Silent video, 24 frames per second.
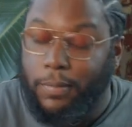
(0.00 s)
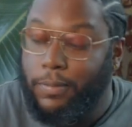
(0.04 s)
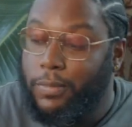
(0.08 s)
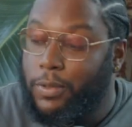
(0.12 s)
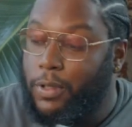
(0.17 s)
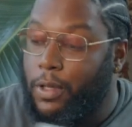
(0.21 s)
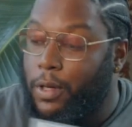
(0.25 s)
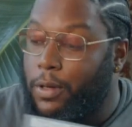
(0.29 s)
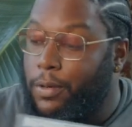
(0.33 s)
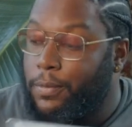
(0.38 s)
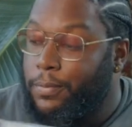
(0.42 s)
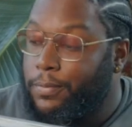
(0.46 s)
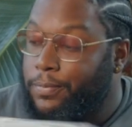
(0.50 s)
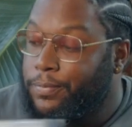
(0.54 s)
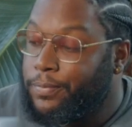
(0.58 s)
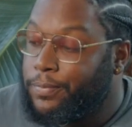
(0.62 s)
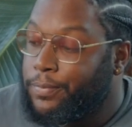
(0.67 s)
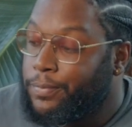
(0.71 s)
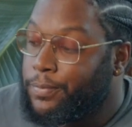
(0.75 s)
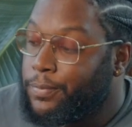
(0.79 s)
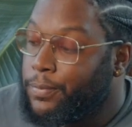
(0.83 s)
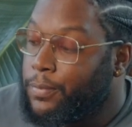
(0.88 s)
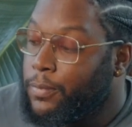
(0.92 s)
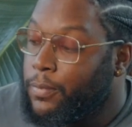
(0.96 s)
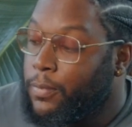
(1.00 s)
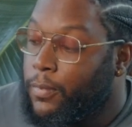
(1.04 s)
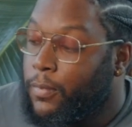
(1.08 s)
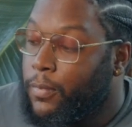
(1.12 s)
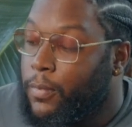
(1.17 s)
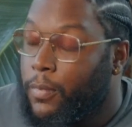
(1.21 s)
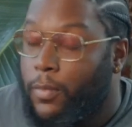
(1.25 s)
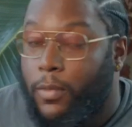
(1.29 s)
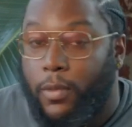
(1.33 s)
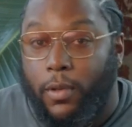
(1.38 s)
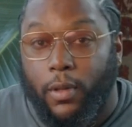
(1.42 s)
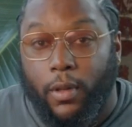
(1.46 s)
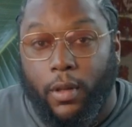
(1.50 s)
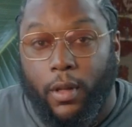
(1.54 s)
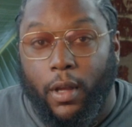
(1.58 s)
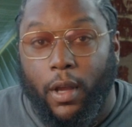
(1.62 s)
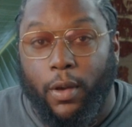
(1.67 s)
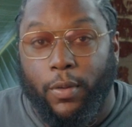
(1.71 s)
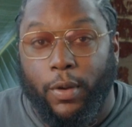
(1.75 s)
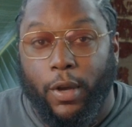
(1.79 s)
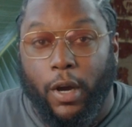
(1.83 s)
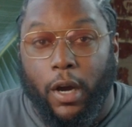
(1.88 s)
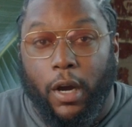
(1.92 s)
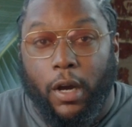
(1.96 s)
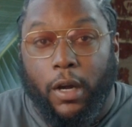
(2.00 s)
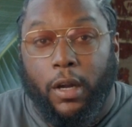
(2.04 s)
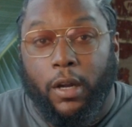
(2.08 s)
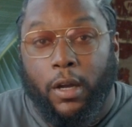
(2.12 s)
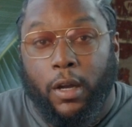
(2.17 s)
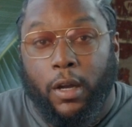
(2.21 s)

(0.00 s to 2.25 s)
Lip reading: So here we are.